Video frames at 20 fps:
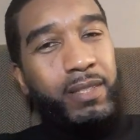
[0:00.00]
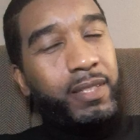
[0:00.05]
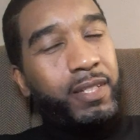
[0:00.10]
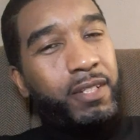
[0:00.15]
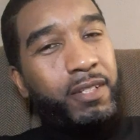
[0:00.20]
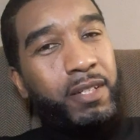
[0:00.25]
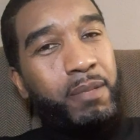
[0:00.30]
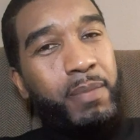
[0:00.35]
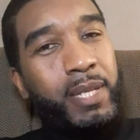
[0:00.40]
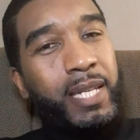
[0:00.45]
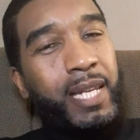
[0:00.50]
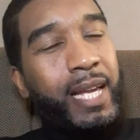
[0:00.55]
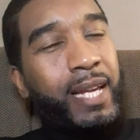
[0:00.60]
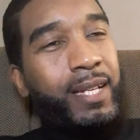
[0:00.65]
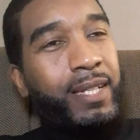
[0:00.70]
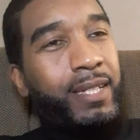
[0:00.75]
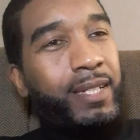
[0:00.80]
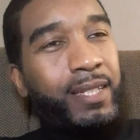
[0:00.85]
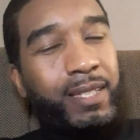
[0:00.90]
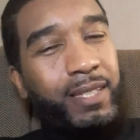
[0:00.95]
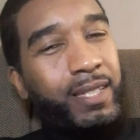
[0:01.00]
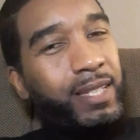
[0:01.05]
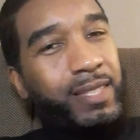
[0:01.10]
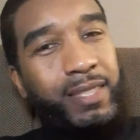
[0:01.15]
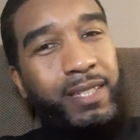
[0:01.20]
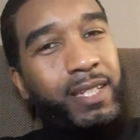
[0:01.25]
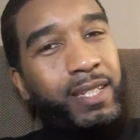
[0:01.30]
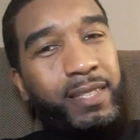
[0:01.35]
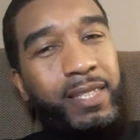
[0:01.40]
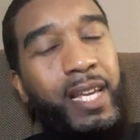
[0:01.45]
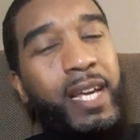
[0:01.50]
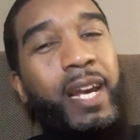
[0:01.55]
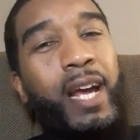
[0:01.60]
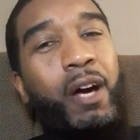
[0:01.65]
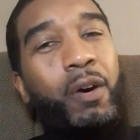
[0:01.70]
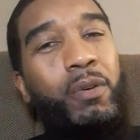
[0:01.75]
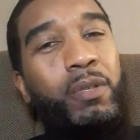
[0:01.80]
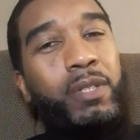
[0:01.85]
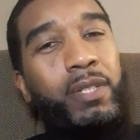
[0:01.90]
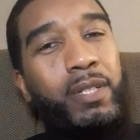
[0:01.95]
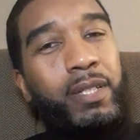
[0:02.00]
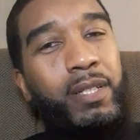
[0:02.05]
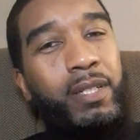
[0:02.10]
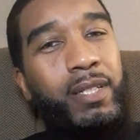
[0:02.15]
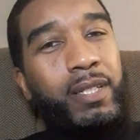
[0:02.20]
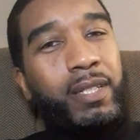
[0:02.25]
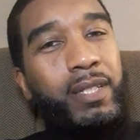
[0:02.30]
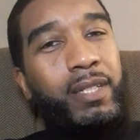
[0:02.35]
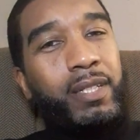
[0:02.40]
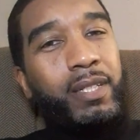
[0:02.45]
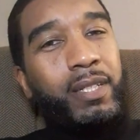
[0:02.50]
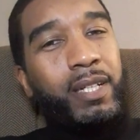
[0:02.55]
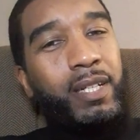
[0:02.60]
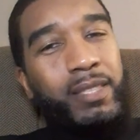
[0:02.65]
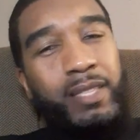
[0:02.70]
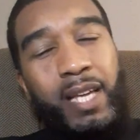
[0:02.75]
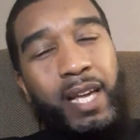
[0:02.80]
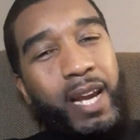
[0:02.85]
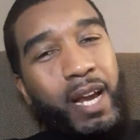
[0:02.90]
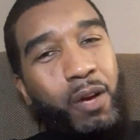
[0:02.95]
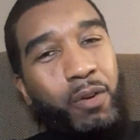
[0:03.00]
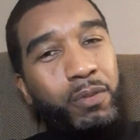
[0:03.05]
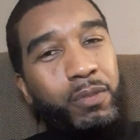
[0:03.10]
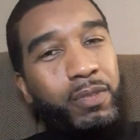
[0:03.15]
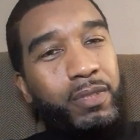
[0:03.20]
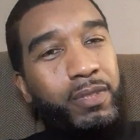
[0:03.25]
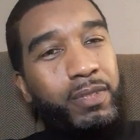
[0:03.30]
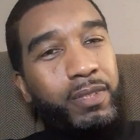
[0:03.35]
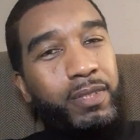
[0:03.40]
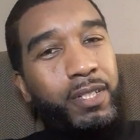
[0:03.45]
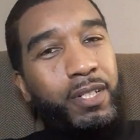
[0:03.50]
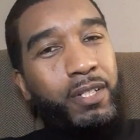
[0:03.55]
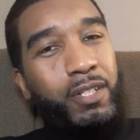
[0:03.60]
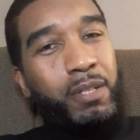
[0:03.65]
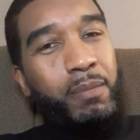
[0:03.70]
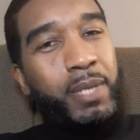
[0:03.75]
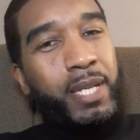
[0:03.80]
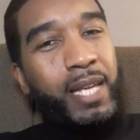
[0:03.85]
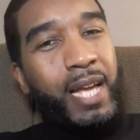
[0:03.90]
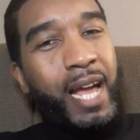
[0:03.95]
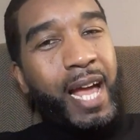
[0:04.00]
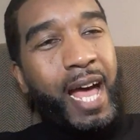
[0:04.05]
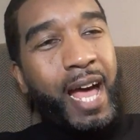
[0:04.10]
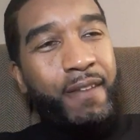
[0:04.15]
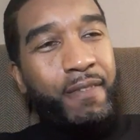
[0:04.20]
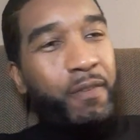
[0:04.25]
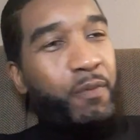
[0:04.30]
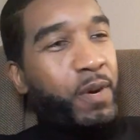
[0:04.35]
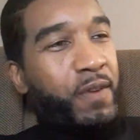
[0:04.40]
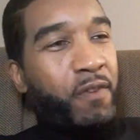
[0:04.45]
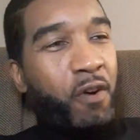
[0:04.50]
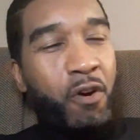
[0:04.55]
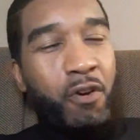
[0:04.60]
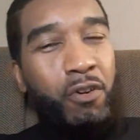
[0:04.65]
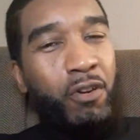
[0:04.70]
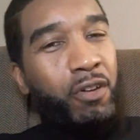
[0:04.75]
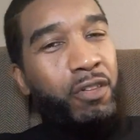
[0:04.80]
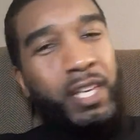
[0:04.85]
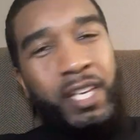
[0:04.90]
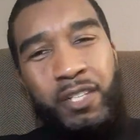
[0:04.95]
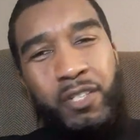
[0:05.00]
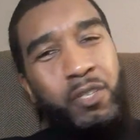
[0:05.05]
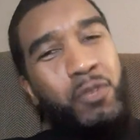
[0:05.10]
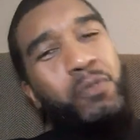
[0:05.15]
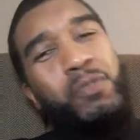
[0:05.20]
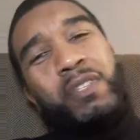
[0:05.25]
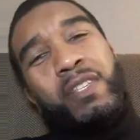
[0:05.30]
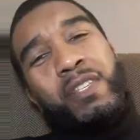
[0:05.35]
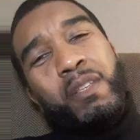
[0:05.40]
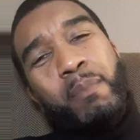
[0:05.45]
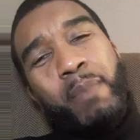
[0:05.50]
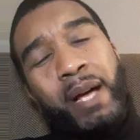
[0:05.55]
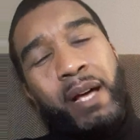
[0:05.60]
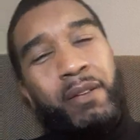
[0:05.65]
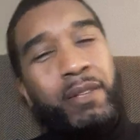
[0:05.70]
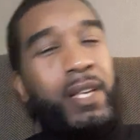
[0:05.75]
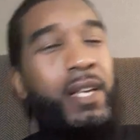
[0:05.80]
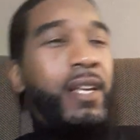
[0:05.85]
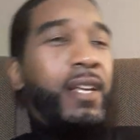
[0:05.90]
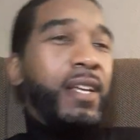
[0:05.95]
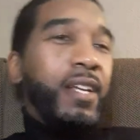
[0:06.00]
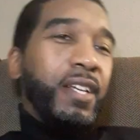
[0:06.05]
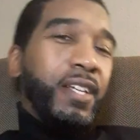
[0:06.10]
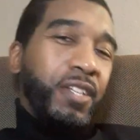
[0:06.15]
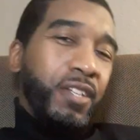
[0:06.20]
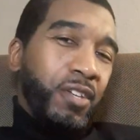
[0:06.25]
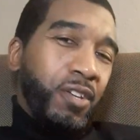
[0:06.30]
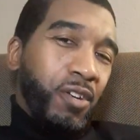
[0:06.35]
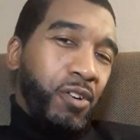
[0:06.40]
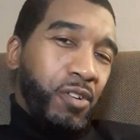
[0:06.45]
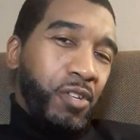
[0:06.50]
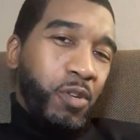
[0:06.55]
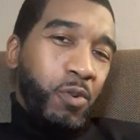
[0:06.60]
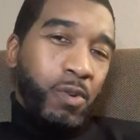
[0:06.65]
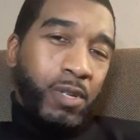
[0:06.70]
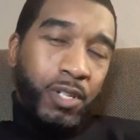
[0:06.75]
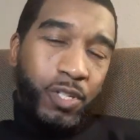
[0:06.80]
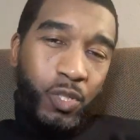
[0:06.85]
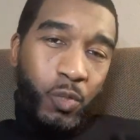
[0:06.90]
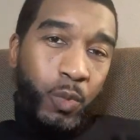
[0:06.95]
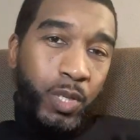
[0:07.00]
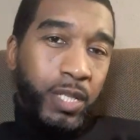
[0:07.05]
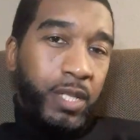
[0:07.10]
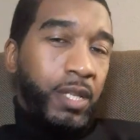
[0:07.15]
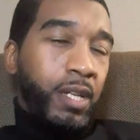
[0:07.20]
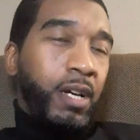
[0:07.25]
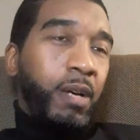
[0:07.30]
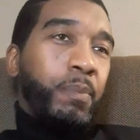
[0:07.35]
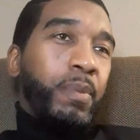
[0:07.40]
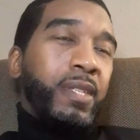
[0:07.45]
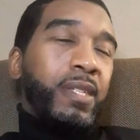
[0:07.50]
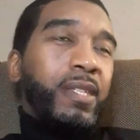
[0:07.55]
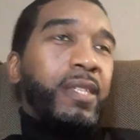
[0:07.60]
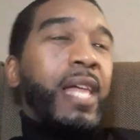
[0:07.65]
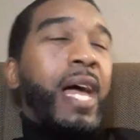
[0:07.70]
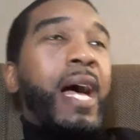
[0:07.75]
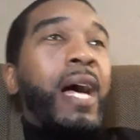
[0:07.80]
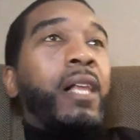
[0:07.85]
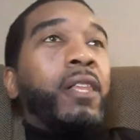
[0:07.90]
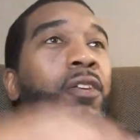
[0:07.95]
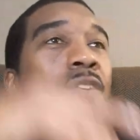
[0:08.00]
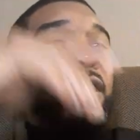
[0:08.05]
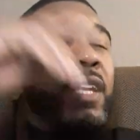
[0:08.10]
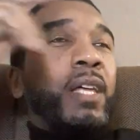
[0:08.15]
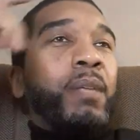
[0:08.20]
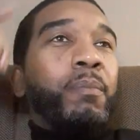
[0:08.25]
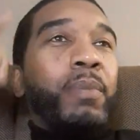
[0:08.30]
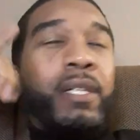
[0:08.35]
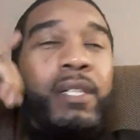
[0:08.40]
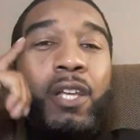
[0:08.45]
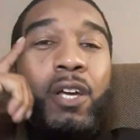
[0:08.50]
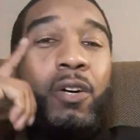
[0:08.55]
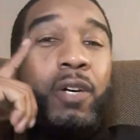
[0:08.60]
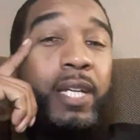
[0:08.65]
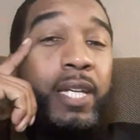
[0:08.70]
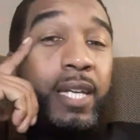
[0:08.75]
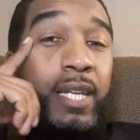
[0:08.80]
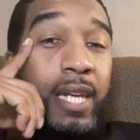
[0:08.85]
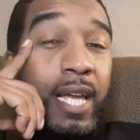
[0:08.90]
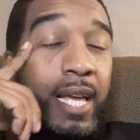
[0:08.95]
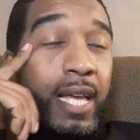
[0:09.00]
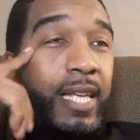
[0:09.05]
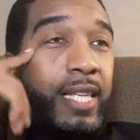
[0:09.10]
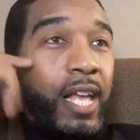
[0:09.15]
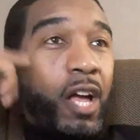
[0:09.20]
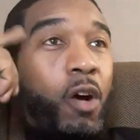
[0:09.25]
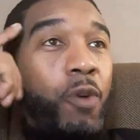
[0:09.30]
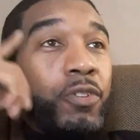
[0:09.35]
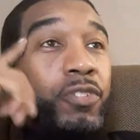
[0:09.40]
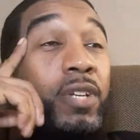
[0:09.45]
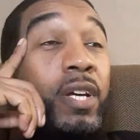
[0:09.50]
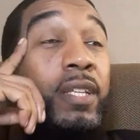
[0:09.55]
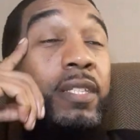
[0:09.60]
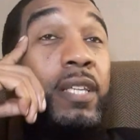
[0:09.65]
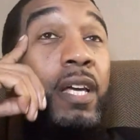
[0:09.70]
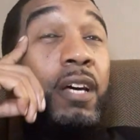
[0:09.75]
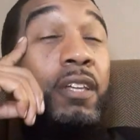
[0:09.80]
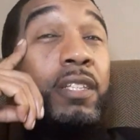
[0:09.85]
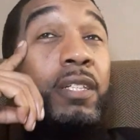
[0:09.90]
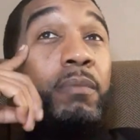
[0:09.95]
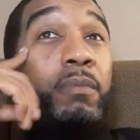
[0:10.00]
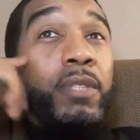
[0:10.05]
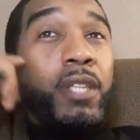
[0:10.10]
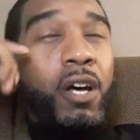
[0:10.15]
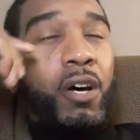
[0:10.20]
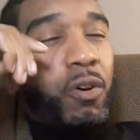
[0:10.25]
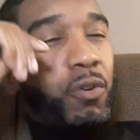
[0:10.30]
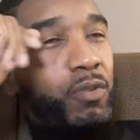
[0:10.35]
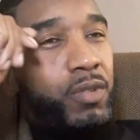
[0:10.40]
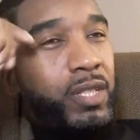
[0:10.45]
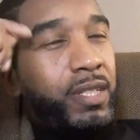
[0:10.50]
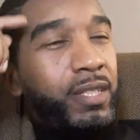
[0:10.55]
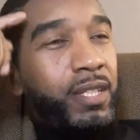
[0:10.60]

You know what I mean? Like, cut that out. Cut that out. You know what I mean? We've heard all the excuses about, you want to switch it up and style and all that. But no, again, as I always try to tell them, no.